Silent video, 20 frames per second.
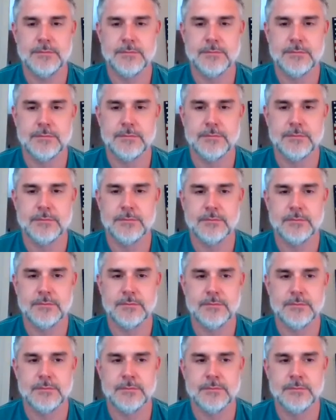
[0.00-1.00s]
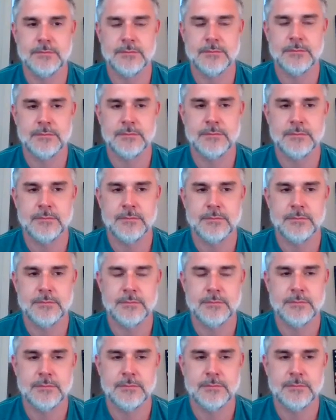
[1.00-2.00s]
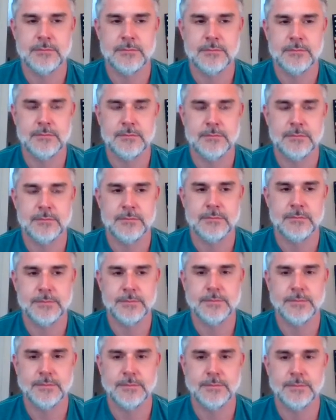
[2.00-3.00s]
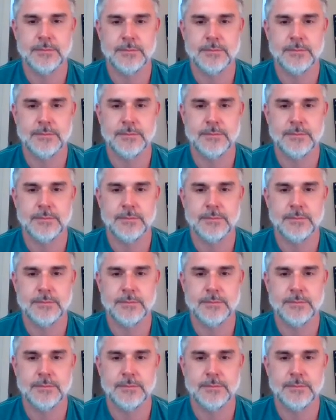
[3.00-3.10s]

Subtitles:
The person shown says nothing.